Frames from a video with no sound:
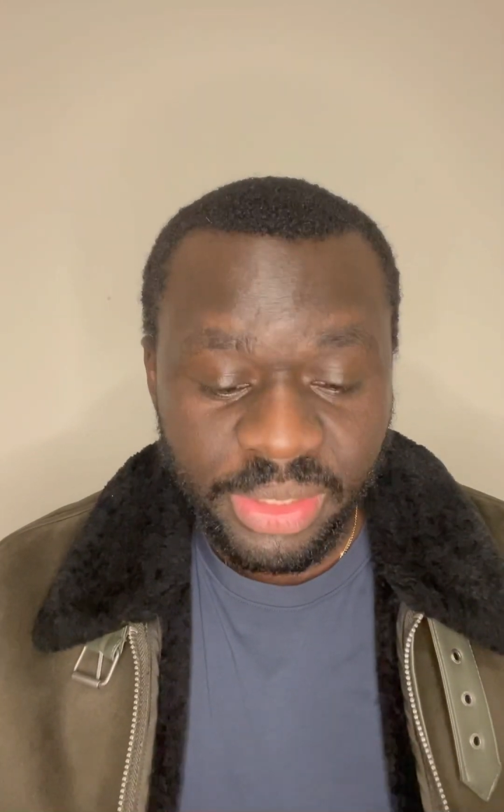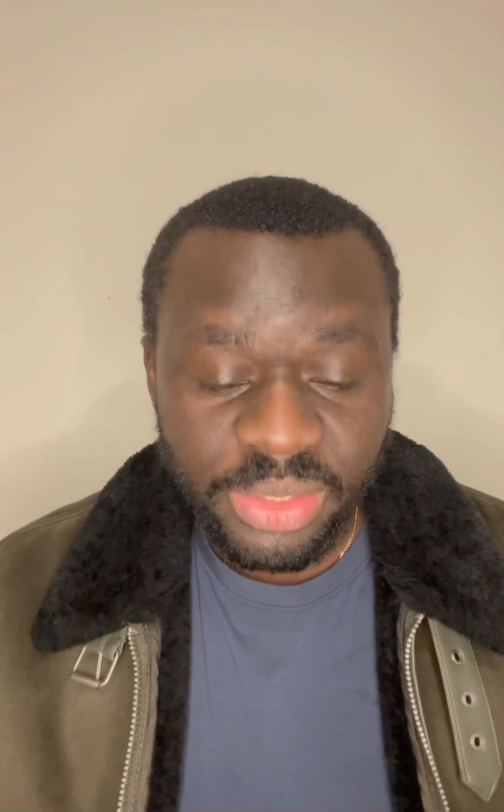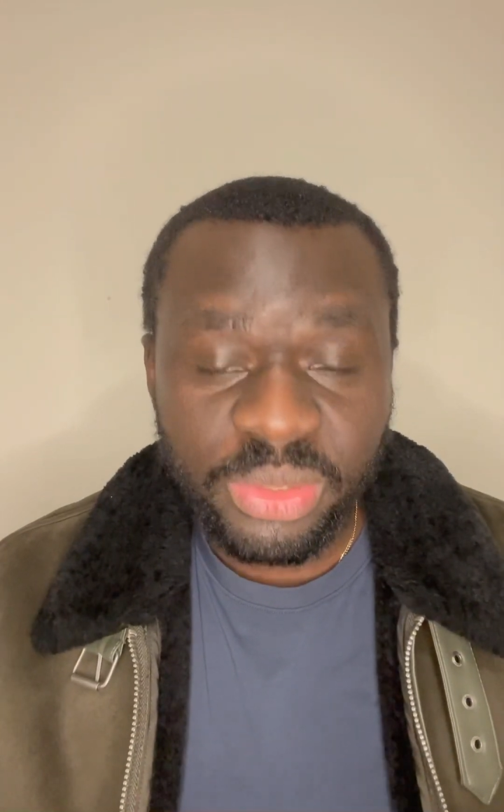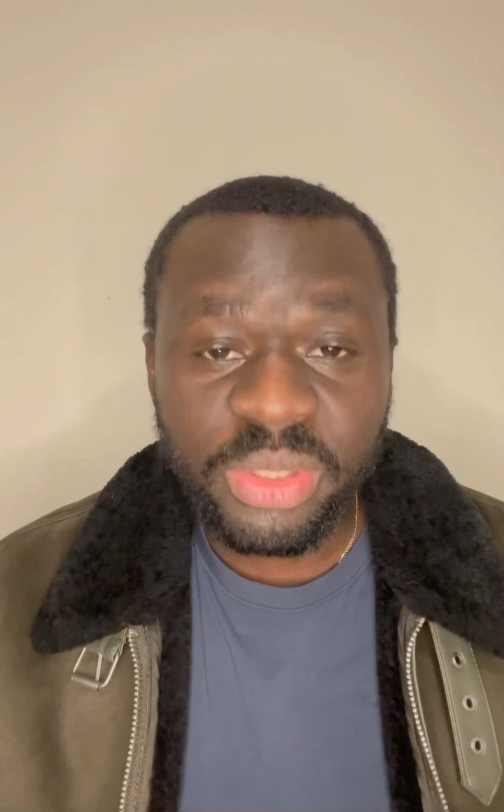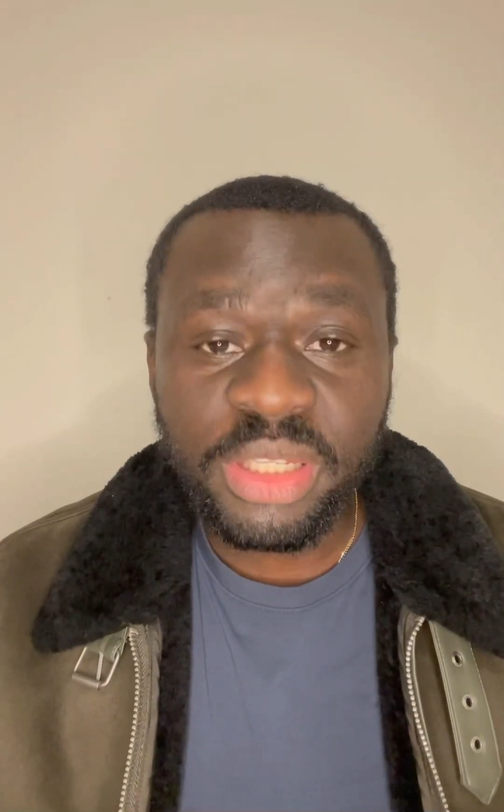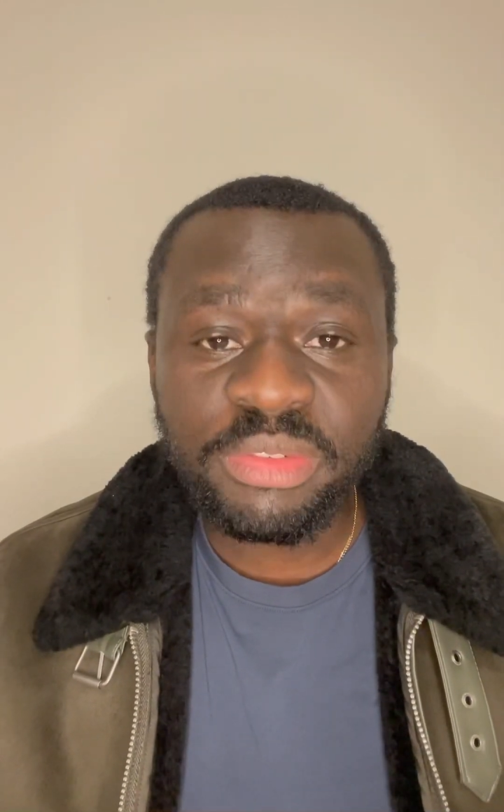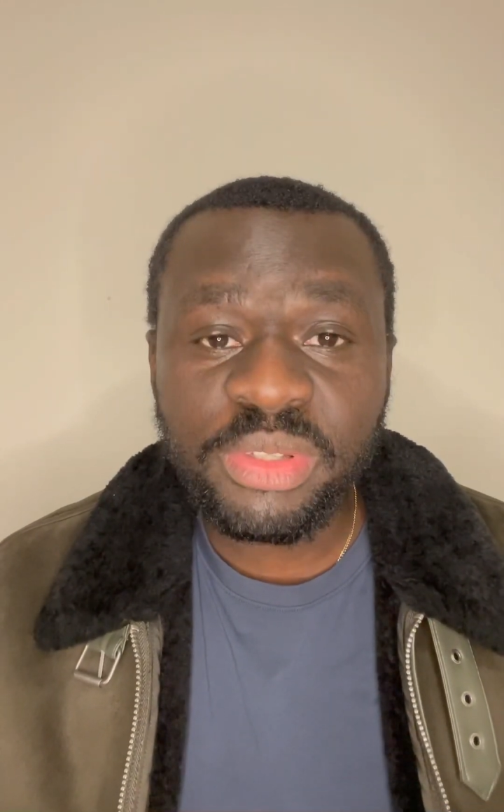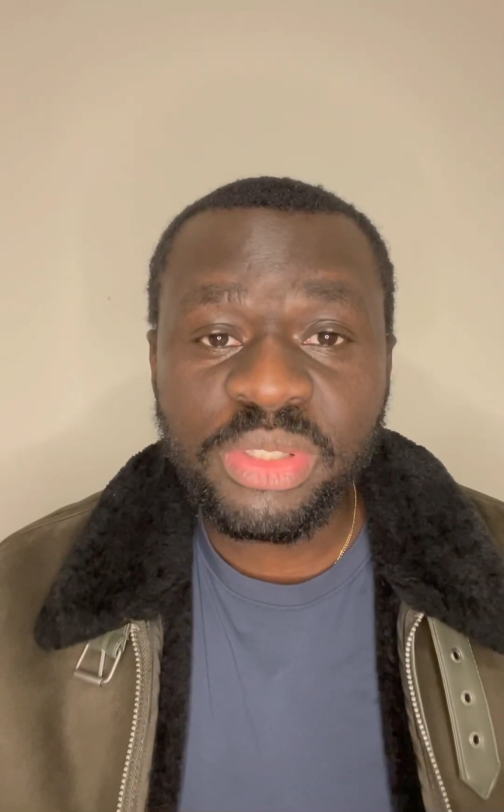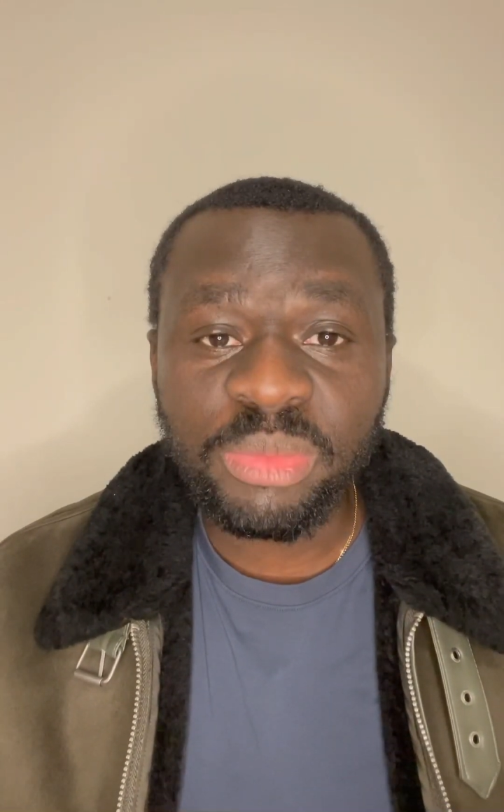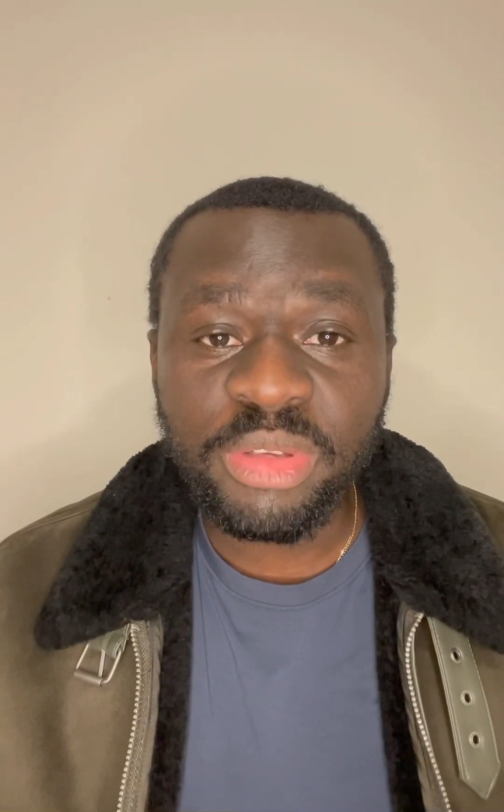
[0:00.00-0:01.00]
So you're giving
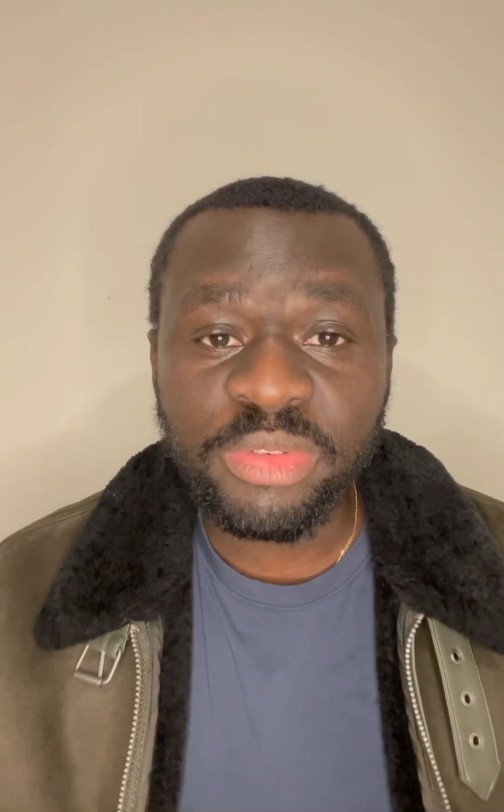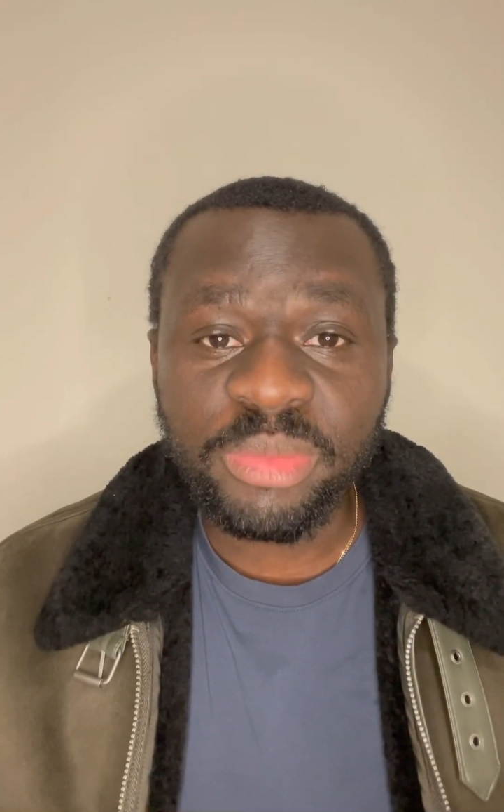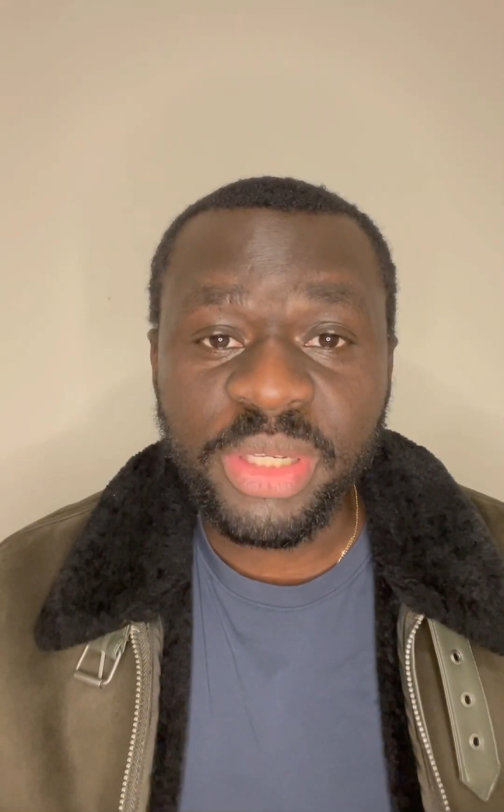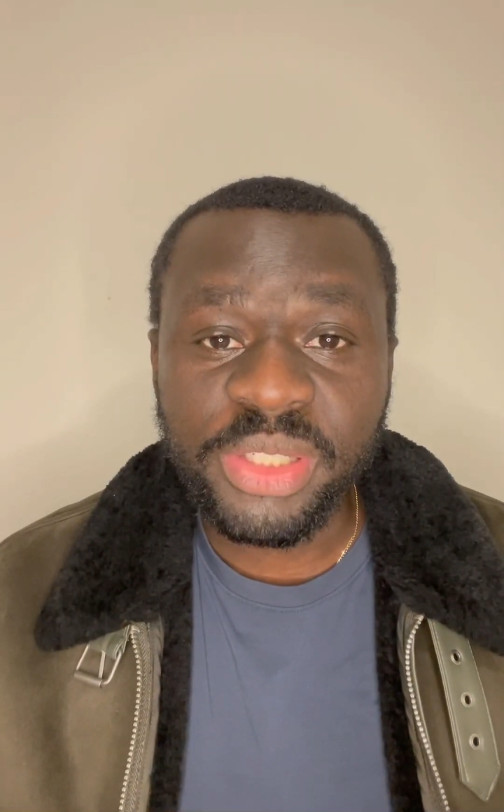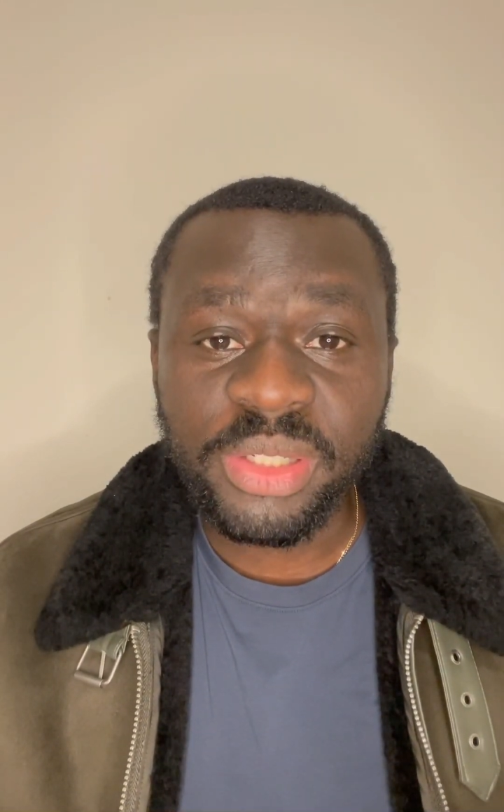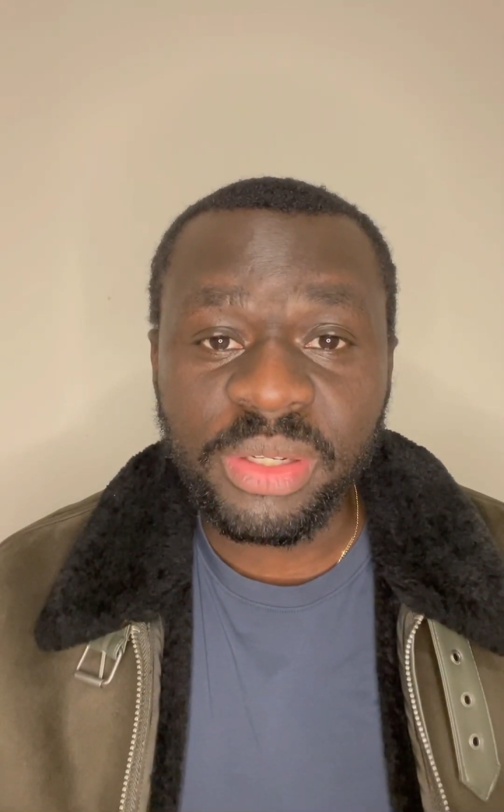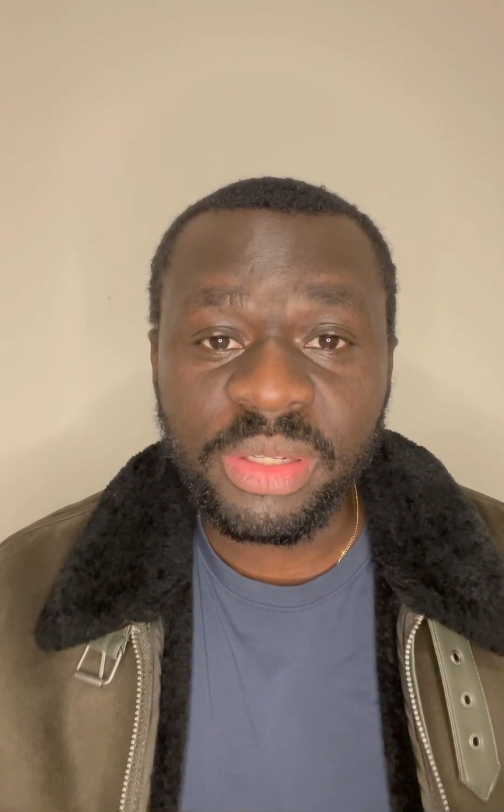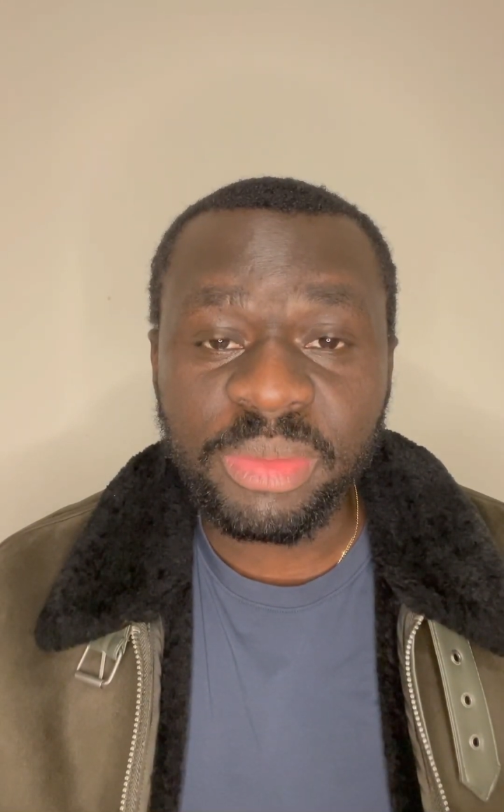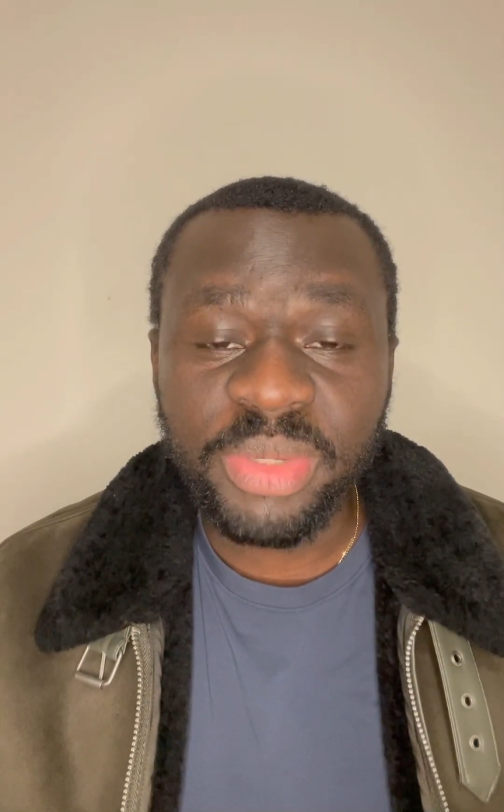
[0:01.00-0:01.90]
some information,